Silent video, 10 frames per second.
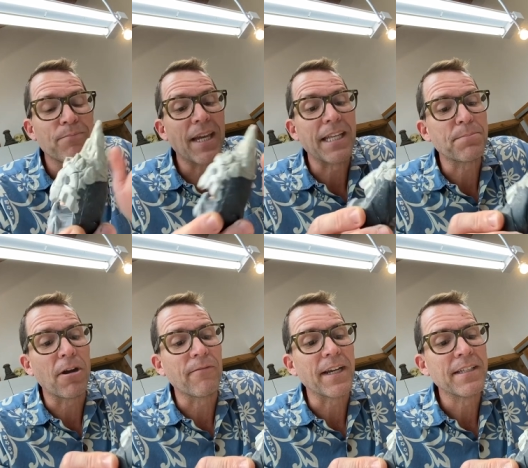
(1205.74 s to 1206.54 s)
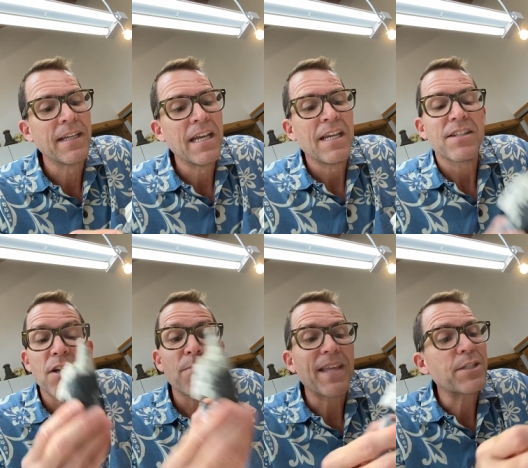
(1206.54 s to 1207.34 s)
and it's perfect.
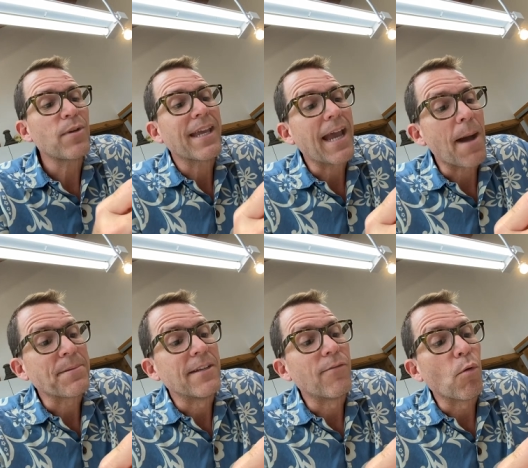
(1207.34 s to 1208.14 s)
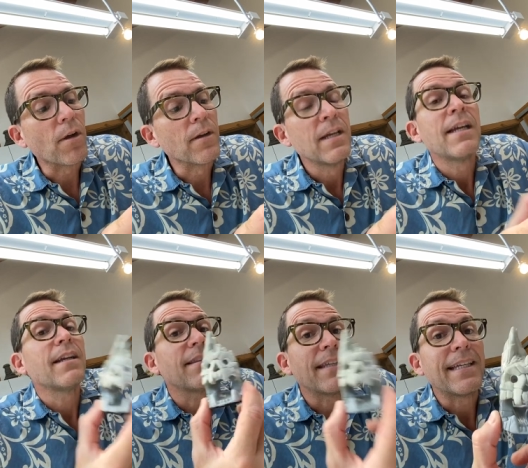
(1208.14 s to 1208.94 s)
So that's why I opted for
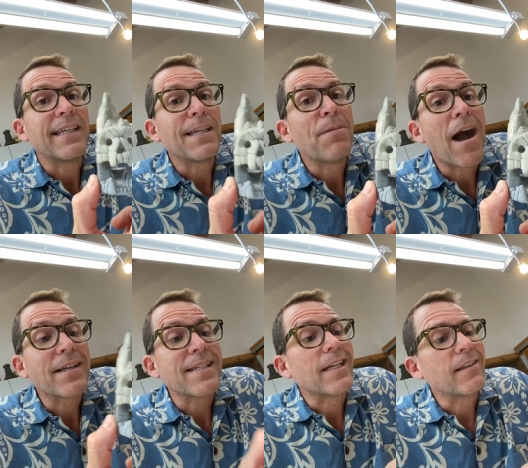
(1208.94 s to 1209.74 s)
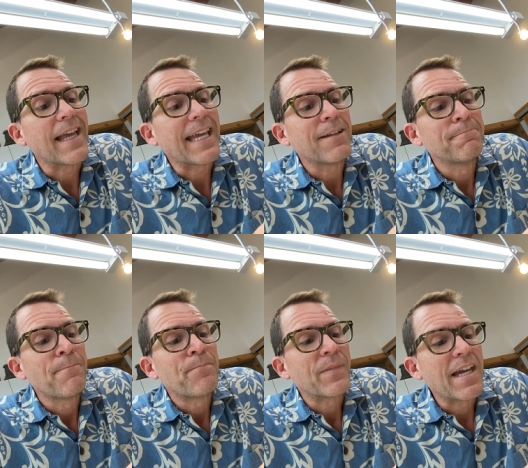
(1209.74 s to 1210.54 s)
the epoxy clay.
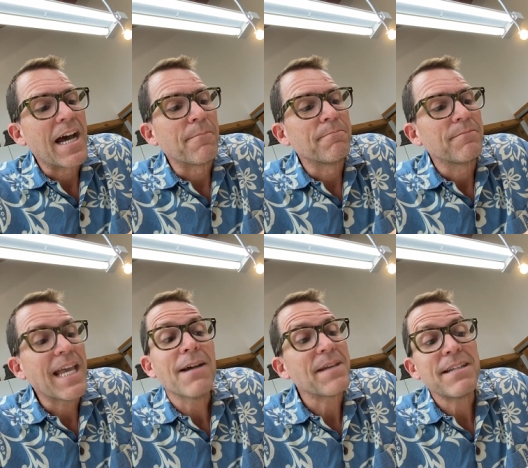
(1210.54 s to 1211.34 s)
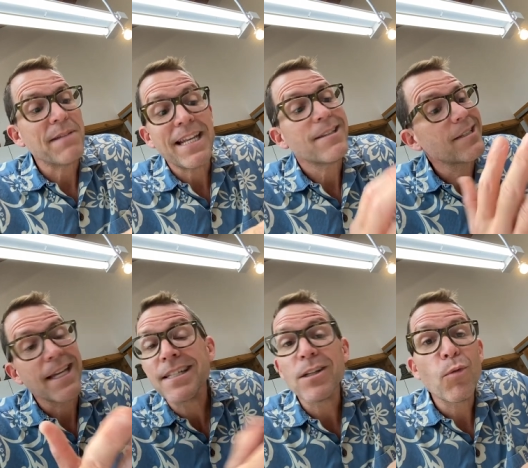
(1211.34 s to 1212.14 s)
And it's
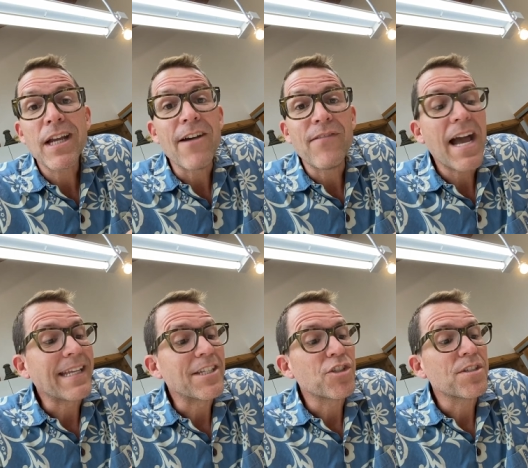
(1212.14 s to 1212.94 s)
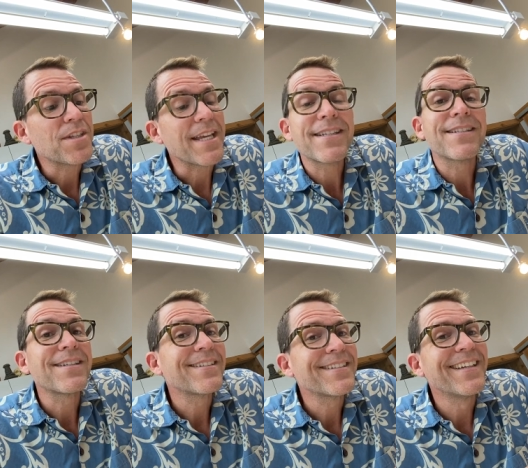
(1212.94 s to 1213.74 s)
going to work out fine. It just
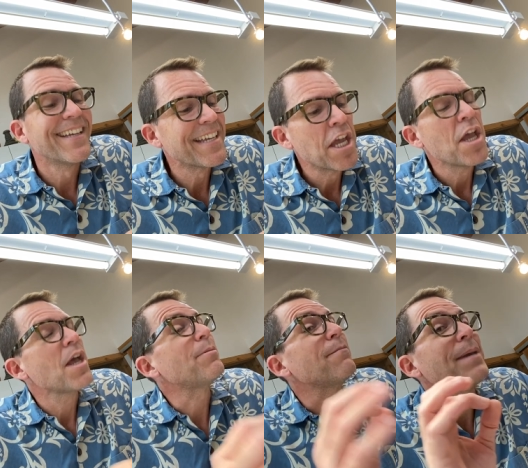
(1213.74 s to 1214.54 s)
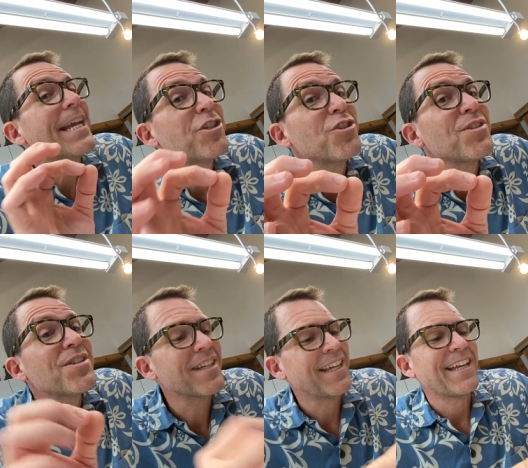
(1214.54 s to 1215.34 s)
takes a bit of
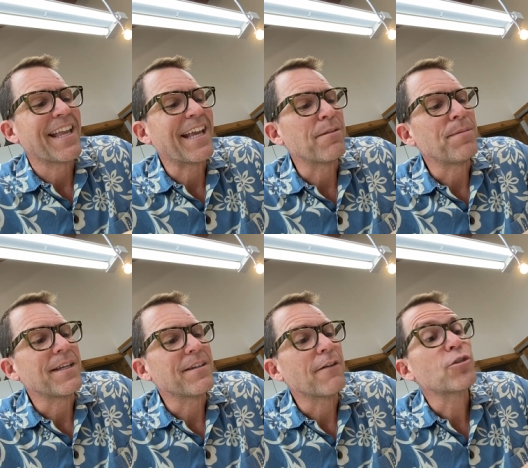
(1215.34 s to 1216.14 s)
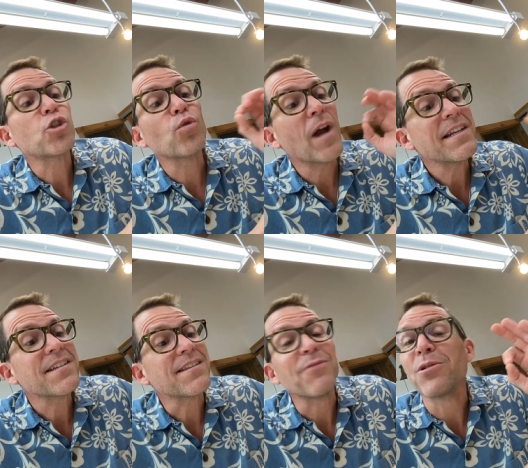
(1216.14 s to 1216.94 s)
patience and a bit of
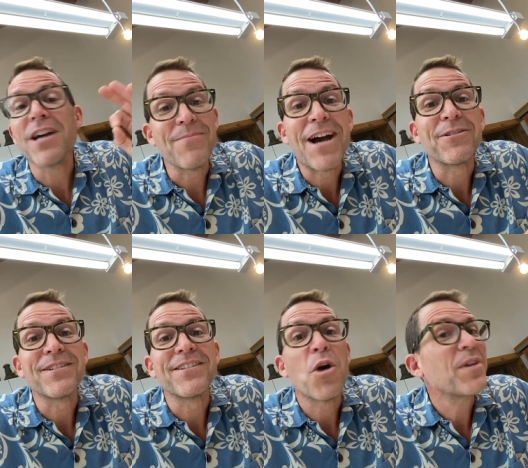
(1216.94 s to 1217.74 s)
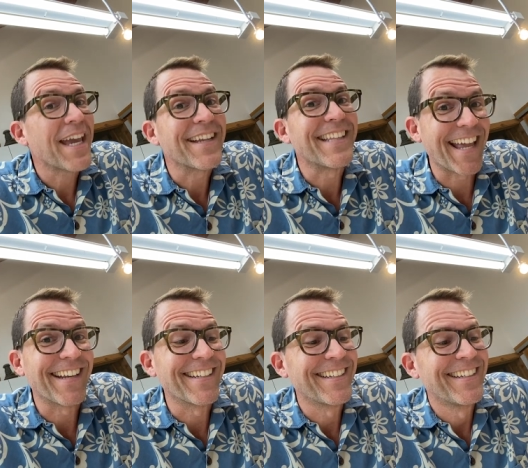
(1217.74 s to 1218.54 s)
trust that will come out okay in the end.